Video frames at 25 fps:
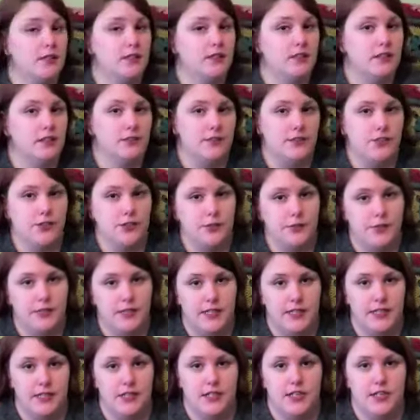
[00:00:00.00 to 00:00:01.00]
of 2
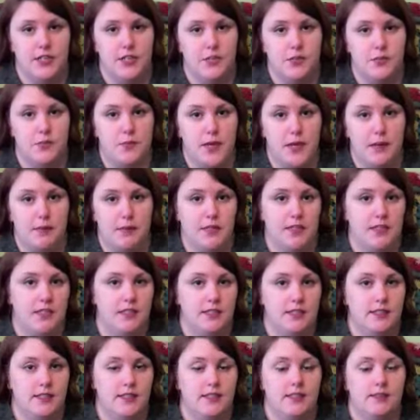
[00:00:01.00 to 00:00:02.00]
NICU
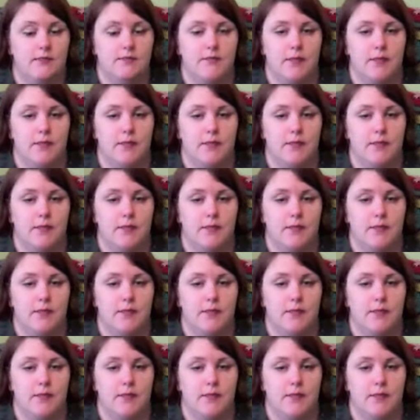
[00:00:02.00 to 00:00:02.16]
babies.